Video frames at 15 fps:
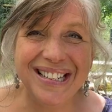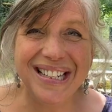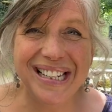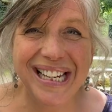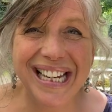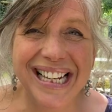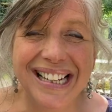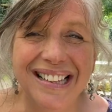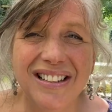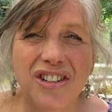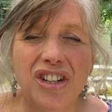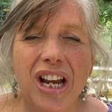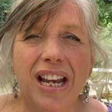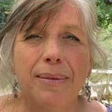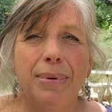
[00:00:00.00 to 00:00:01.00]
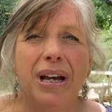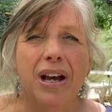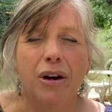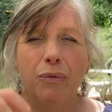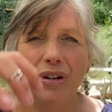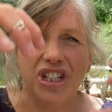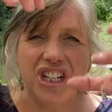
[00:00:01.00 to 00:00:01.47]
needle shape,
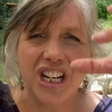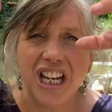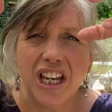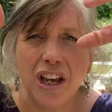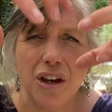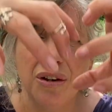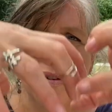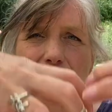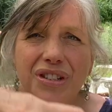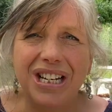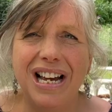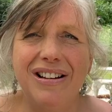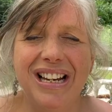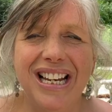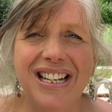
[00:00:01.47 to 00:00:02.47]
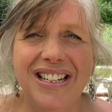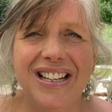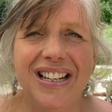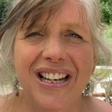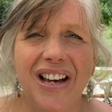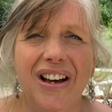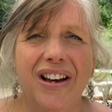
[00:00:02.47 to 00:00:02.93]
which it goes down into
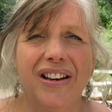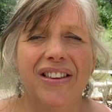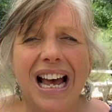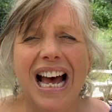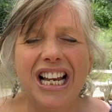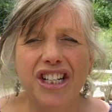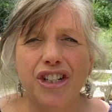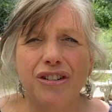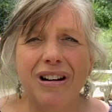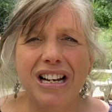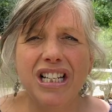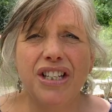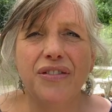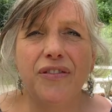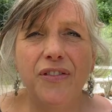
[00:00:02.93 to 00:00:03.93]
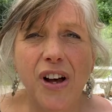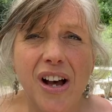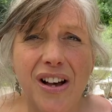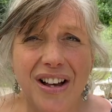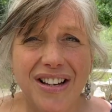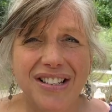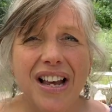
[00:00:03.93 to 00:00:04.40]
the earth and
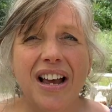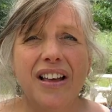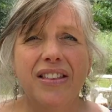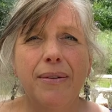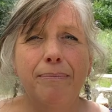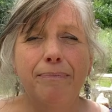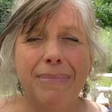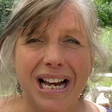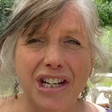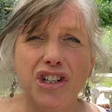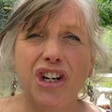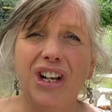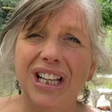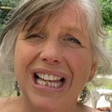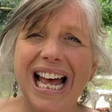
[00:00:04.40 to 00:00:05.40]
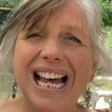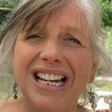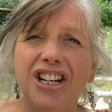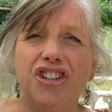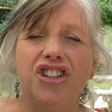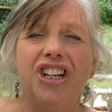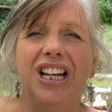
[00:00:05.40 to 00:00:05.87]
transfers the magical
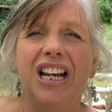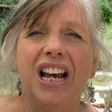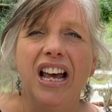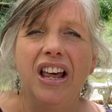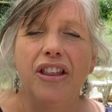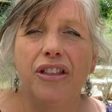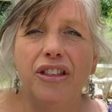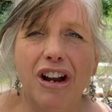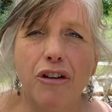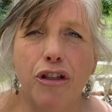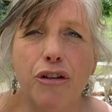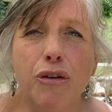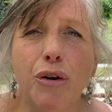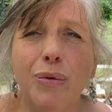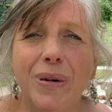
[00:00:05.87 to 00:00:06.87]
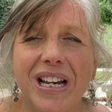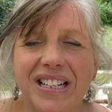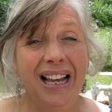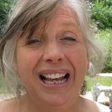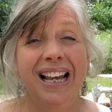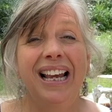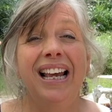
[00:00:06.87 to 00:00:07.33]
energy th through it,
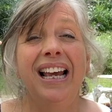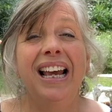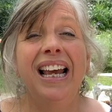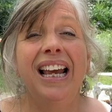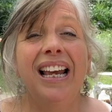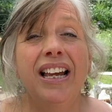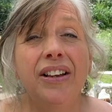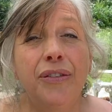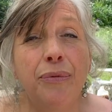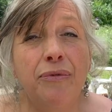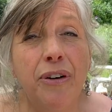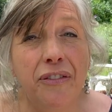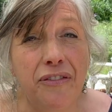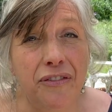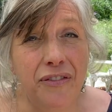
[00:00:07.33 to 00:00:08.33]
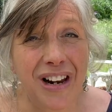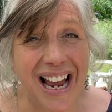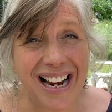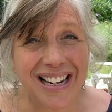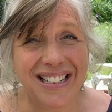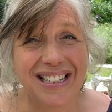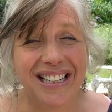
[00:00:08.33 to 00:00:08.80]
is
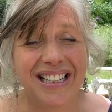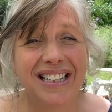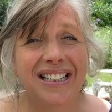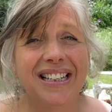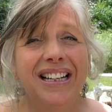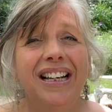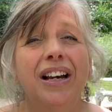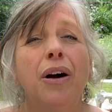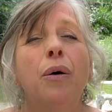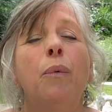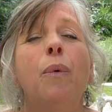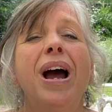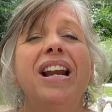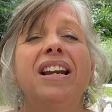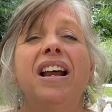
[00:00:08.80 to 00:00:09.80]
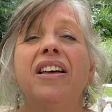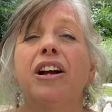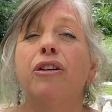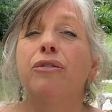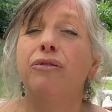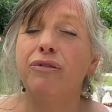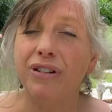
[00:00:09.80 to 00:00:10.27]
reflected when
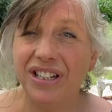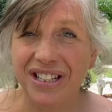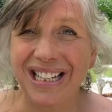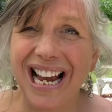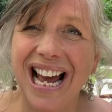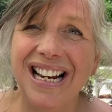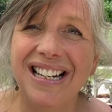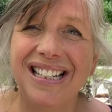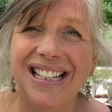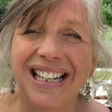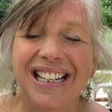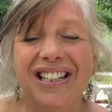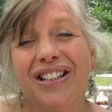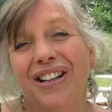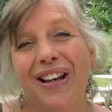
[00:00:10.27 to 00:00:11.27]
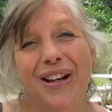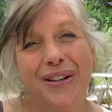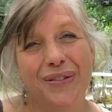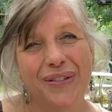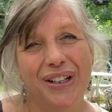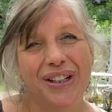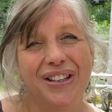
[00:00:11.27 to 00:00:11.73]
Christianity took
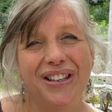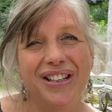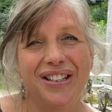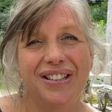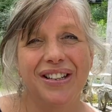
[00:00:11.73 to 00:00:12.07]
over this